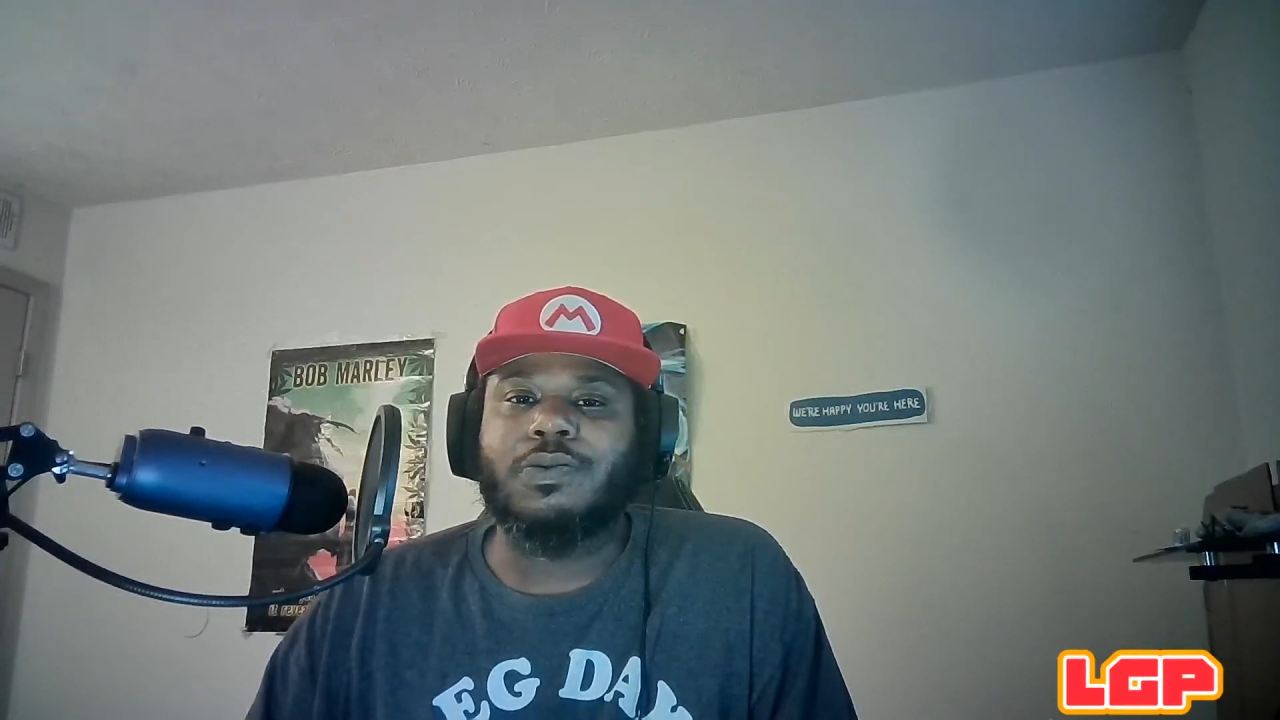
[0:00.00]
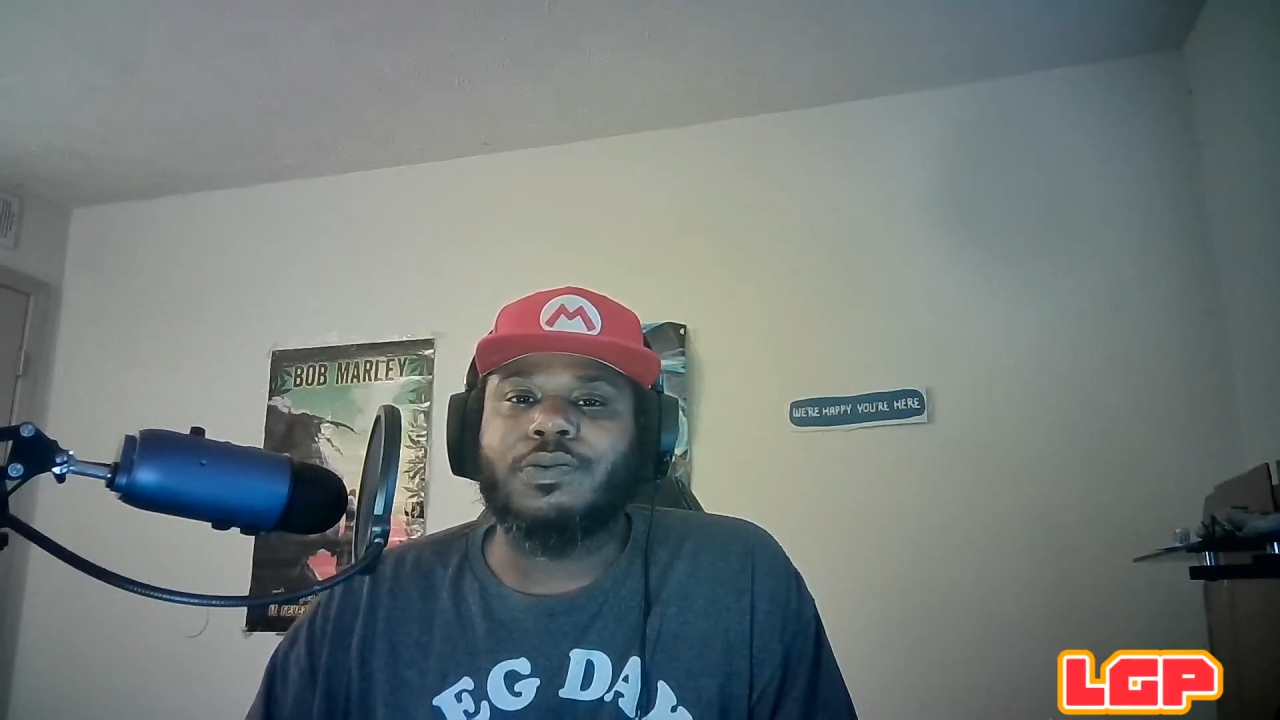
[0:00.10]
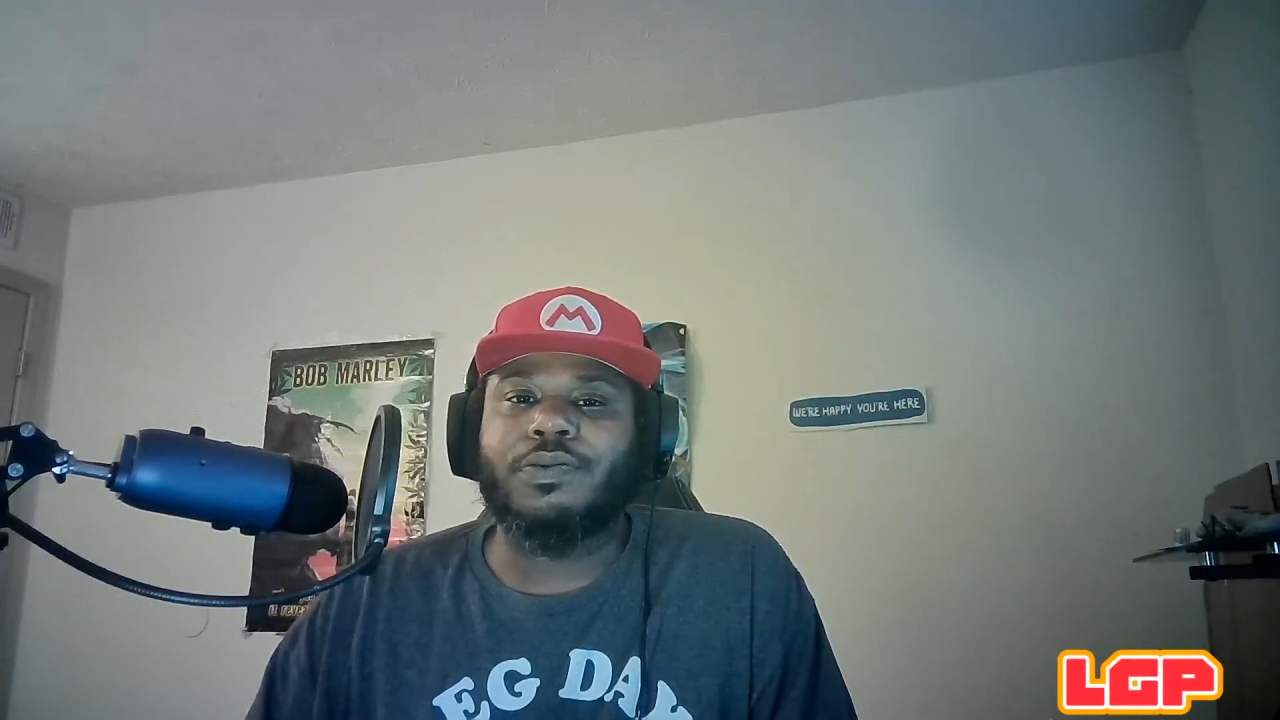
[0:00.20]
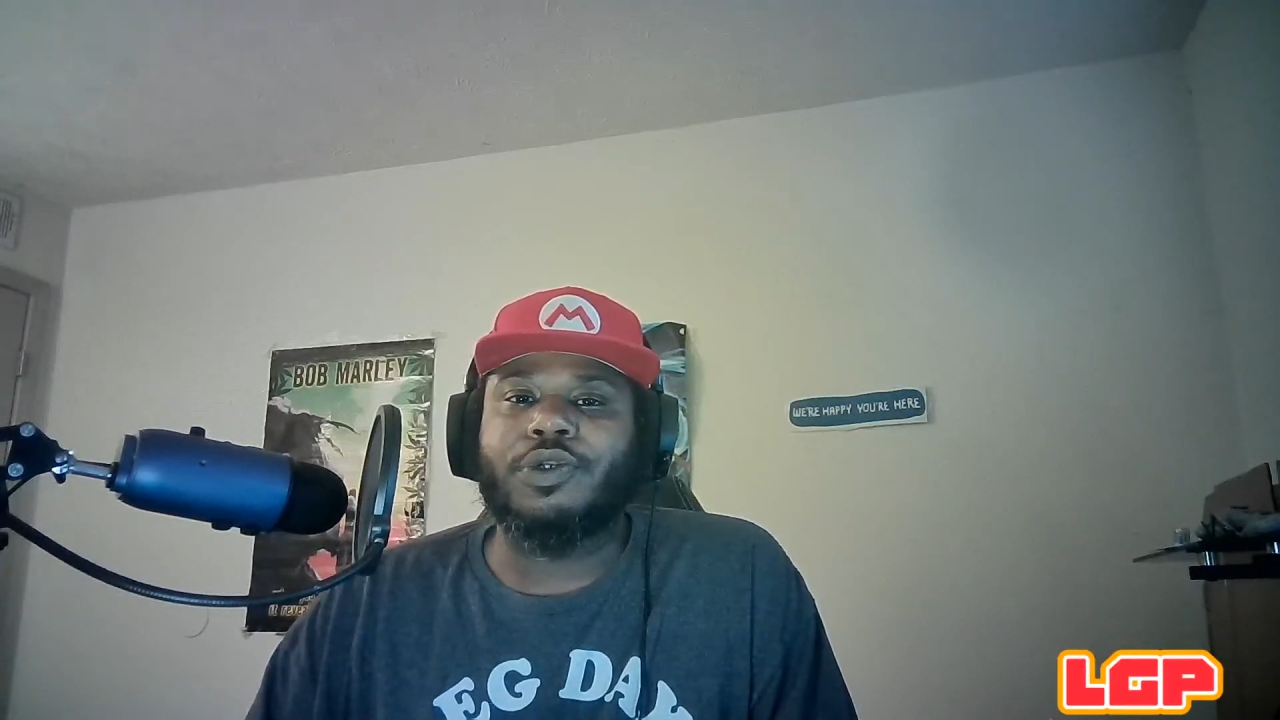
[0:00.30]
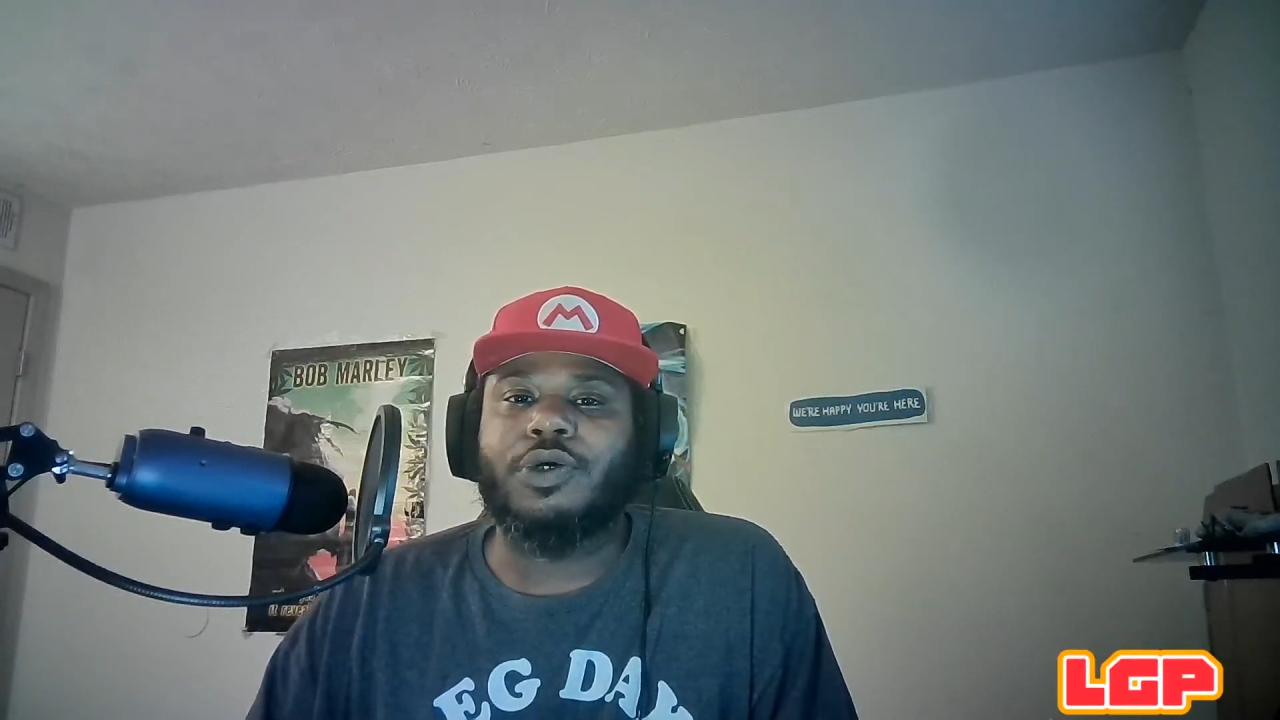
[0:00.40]

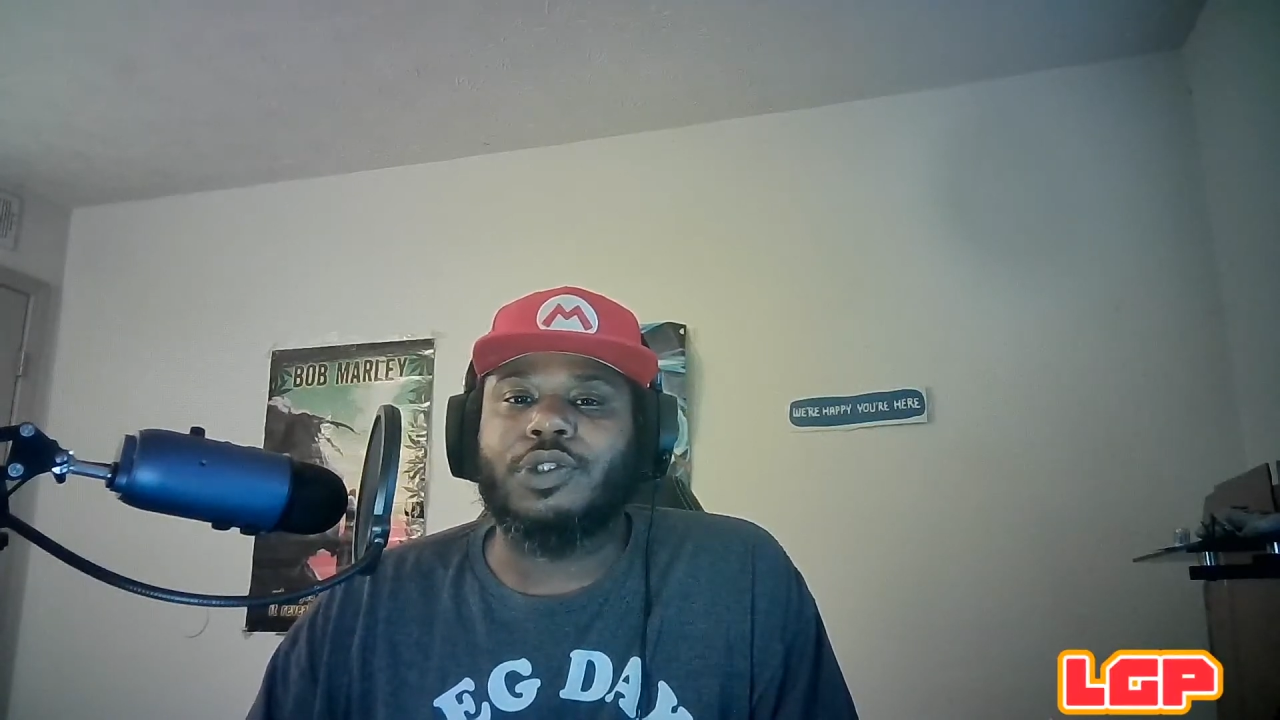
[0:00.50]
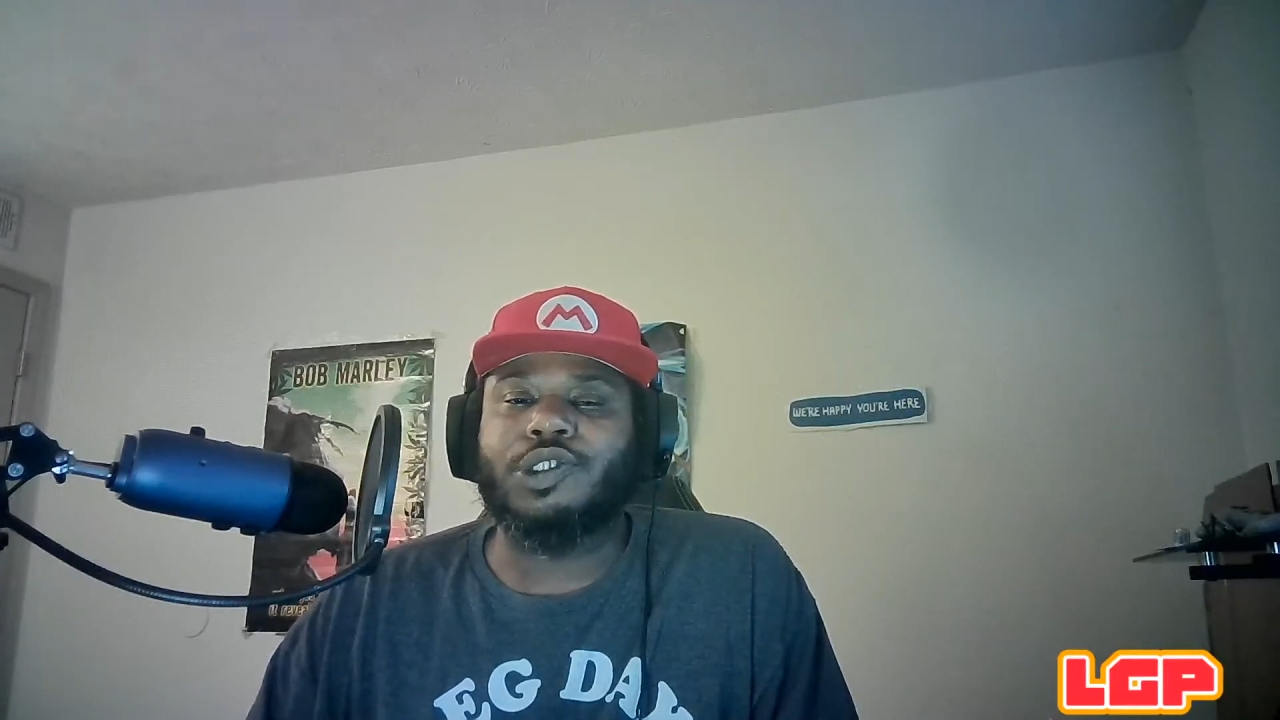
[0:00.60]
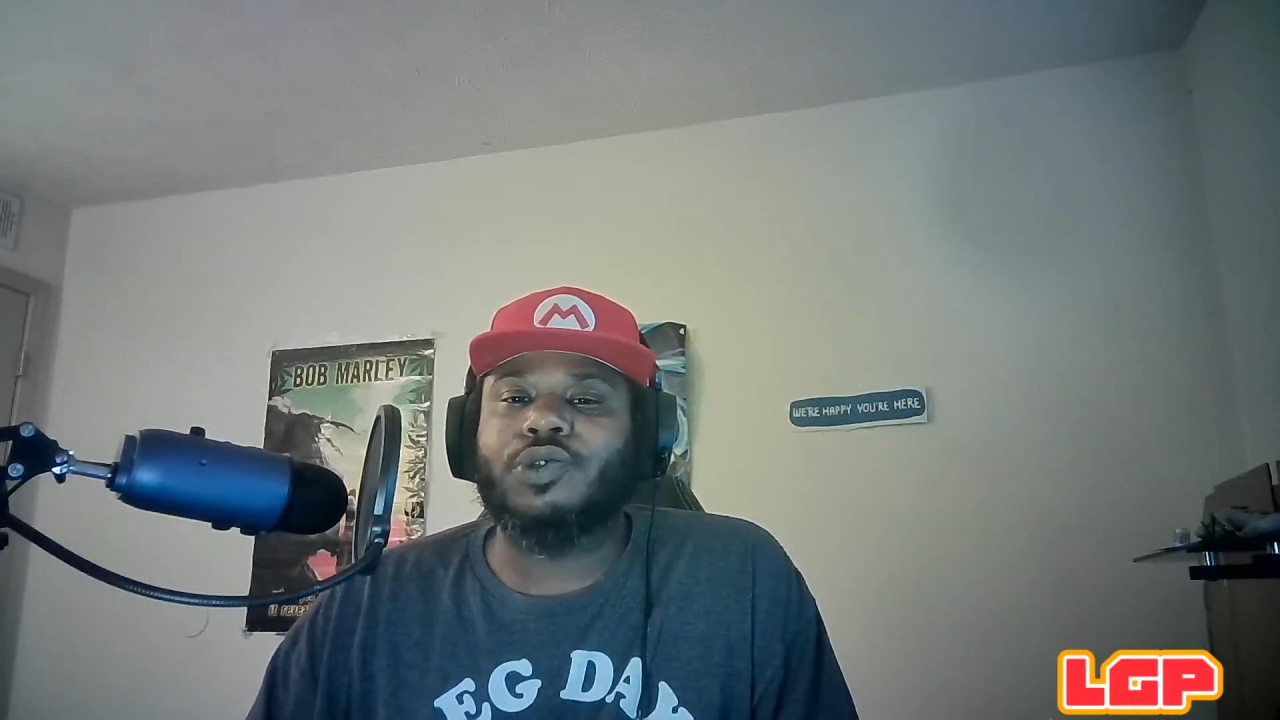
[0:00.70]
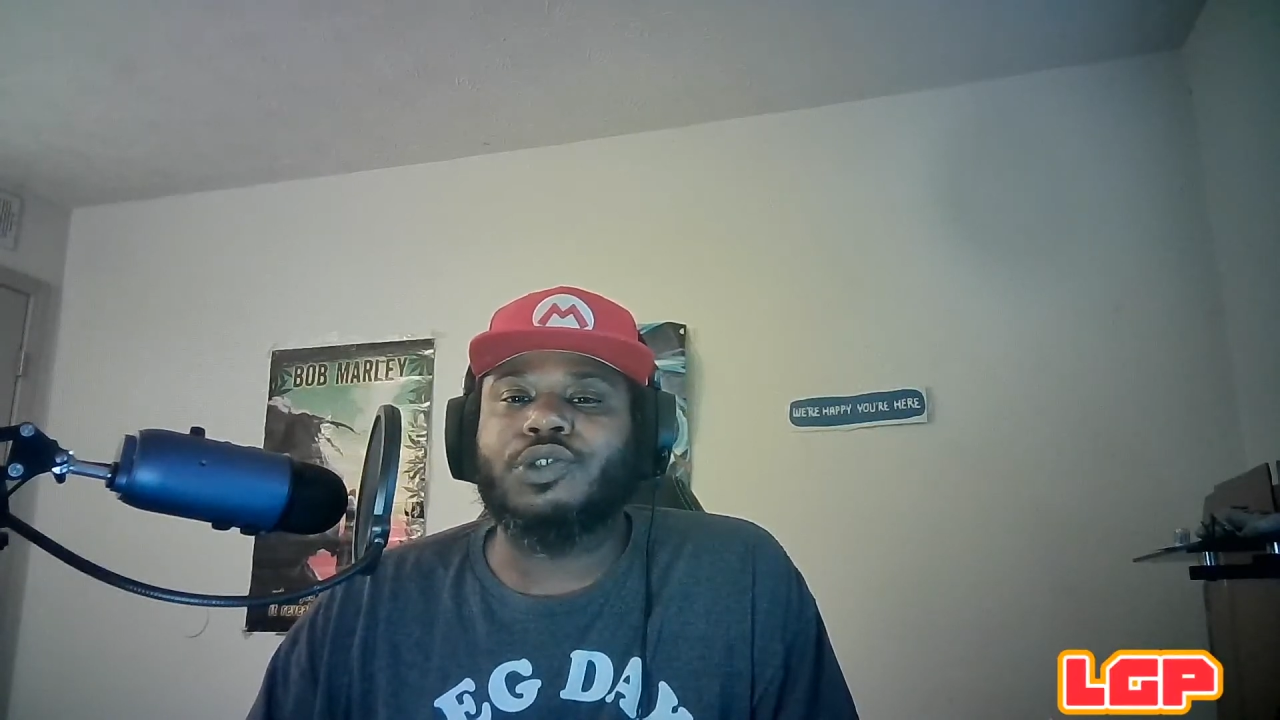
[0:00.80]
you know, this whole